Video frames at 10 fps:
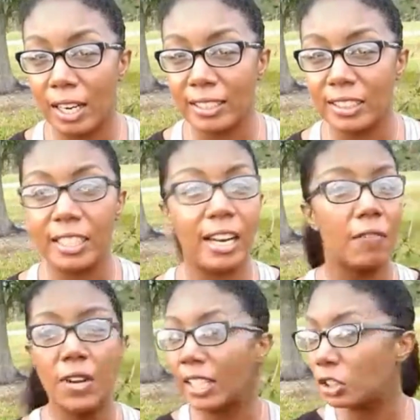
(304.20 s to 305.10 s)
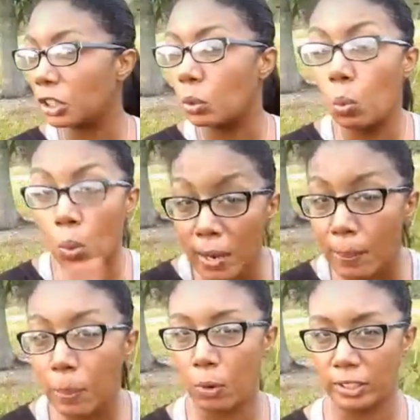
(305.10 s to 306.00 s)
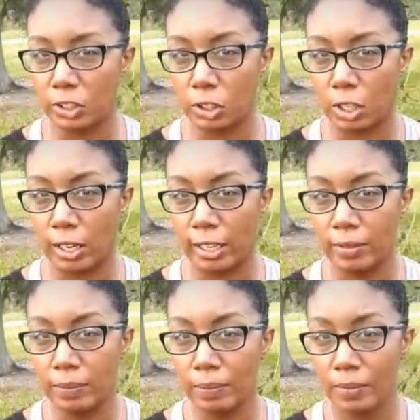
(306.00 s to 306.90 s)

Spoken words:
content of not just one porn star,